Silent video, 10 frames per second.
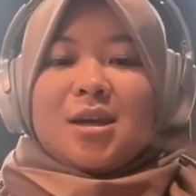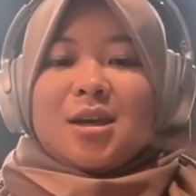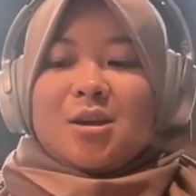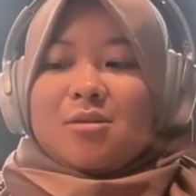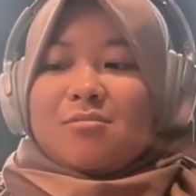
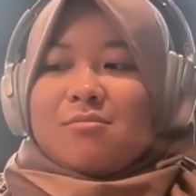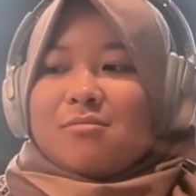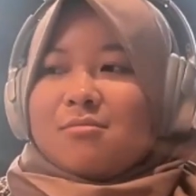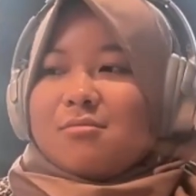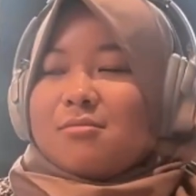
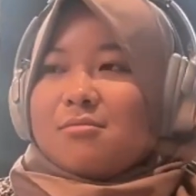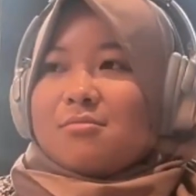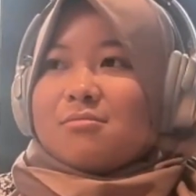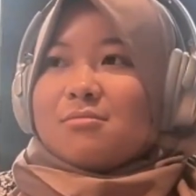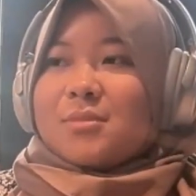
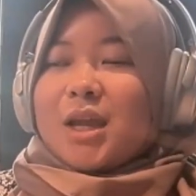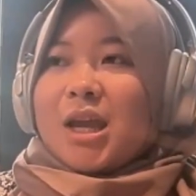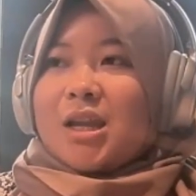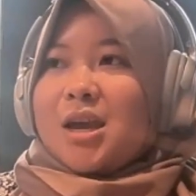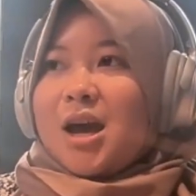
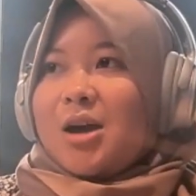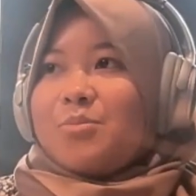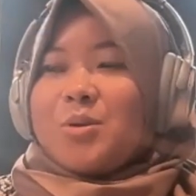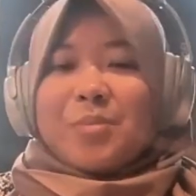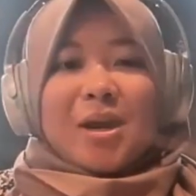And yeah,
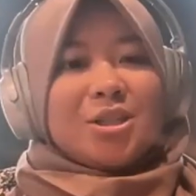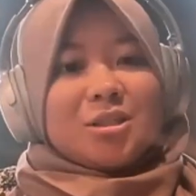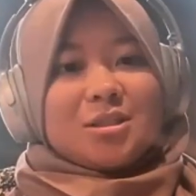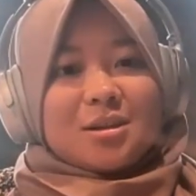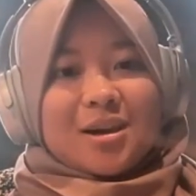be
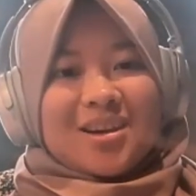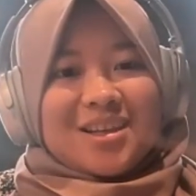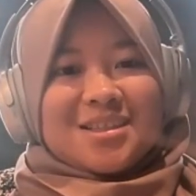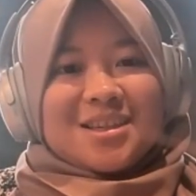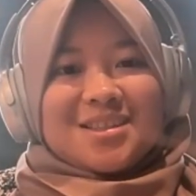patient. I
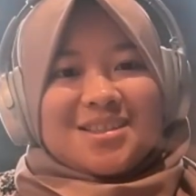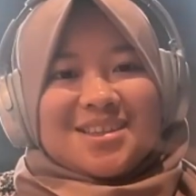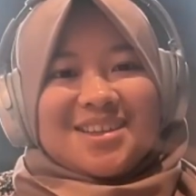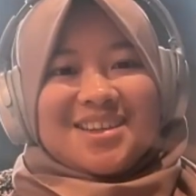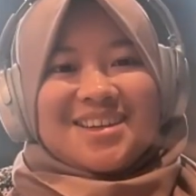guess that's
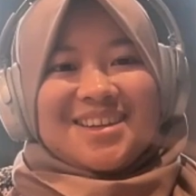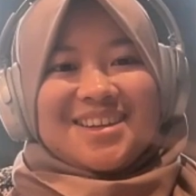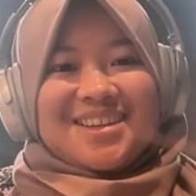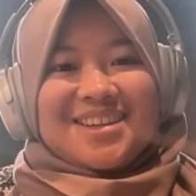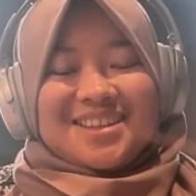
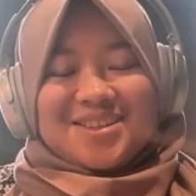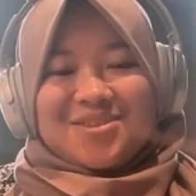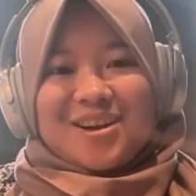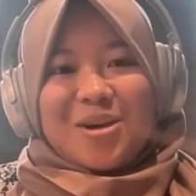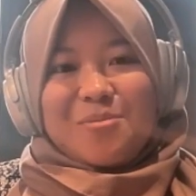
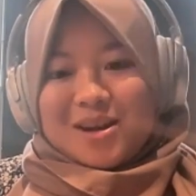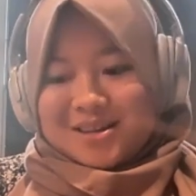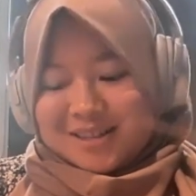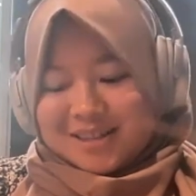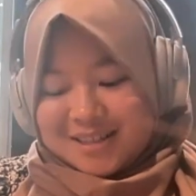what I
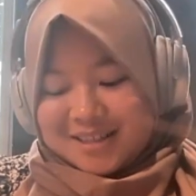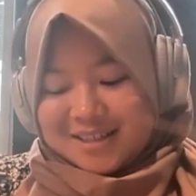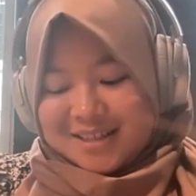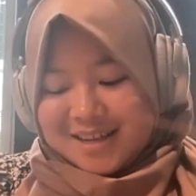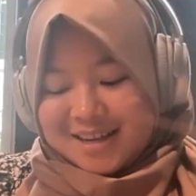mentioned
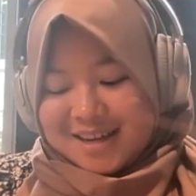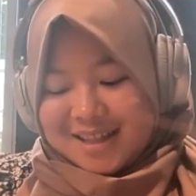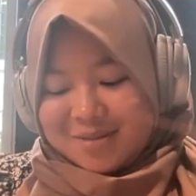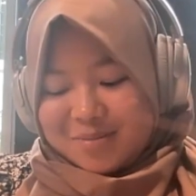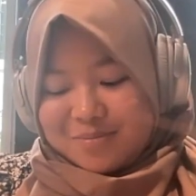
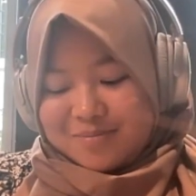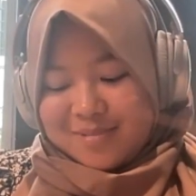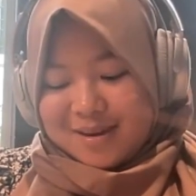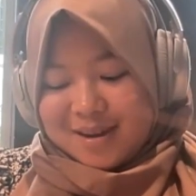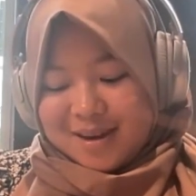at
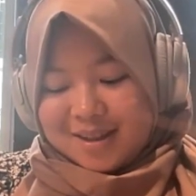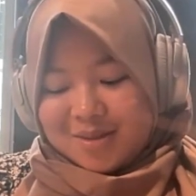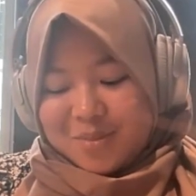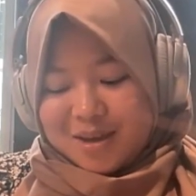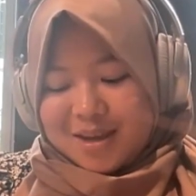
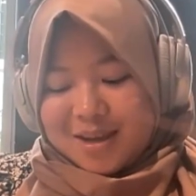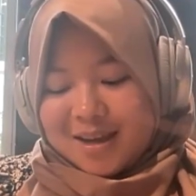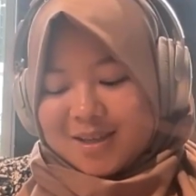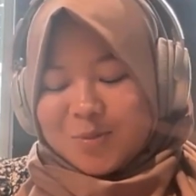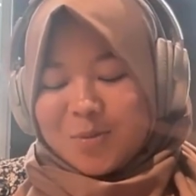the
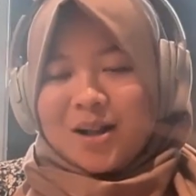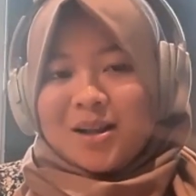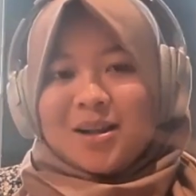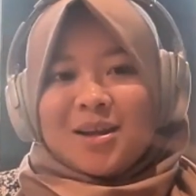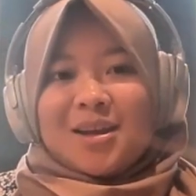beginning as
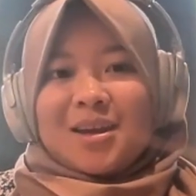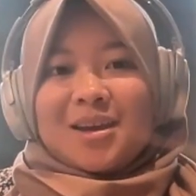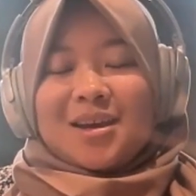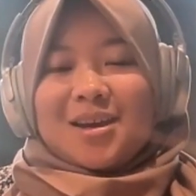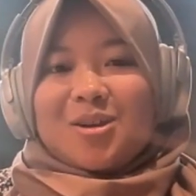well.
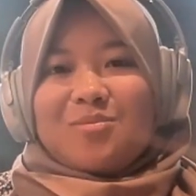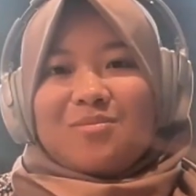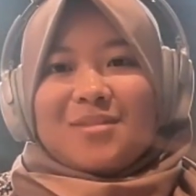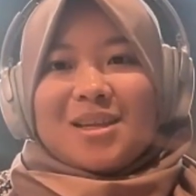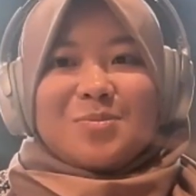
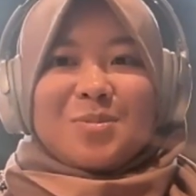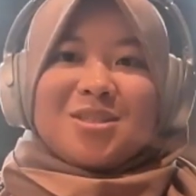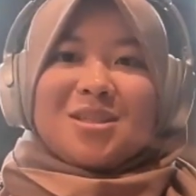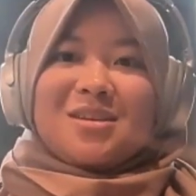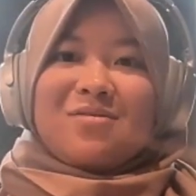
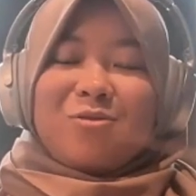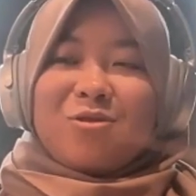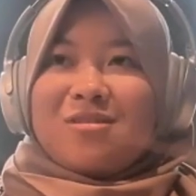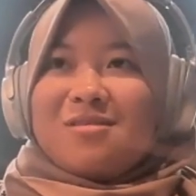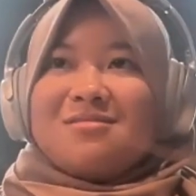Especially
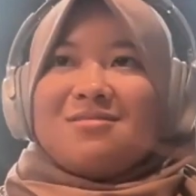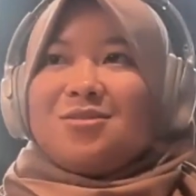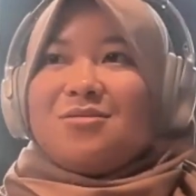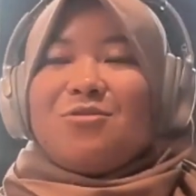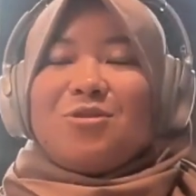for
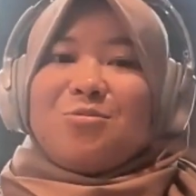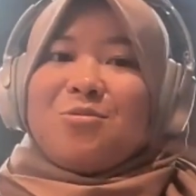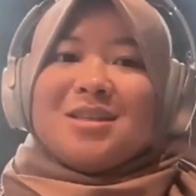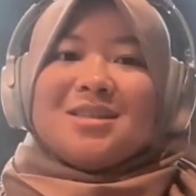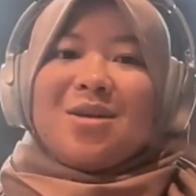the
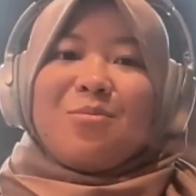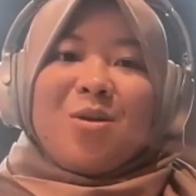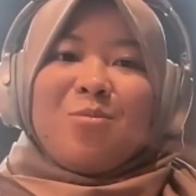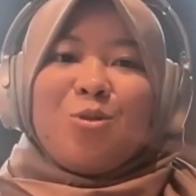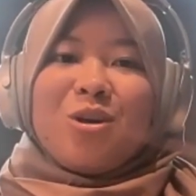ones
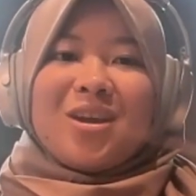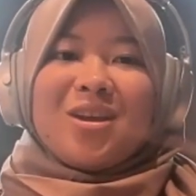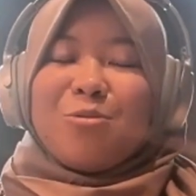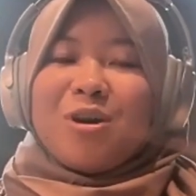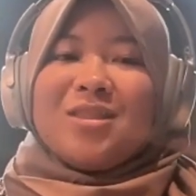I'm
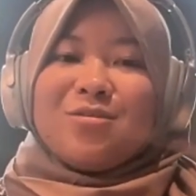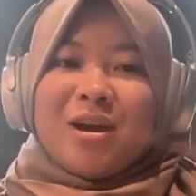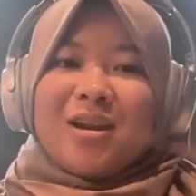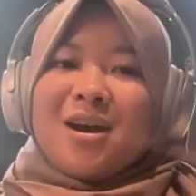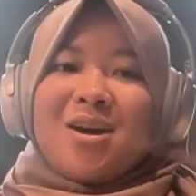working with
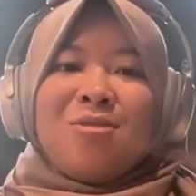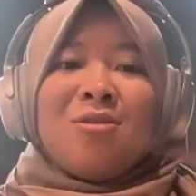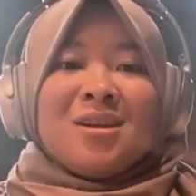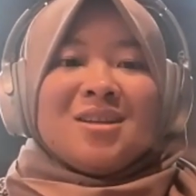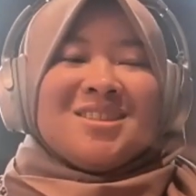right
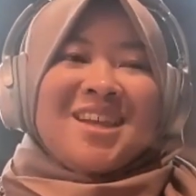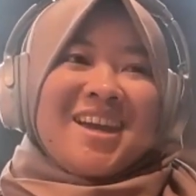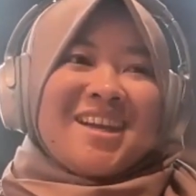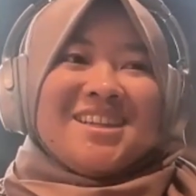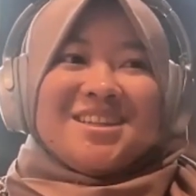now,
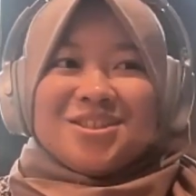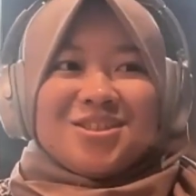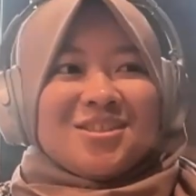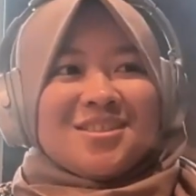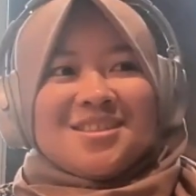tech
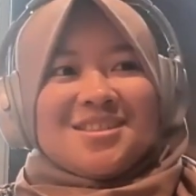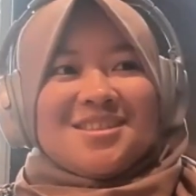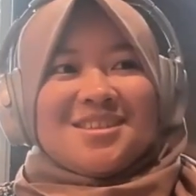leaders,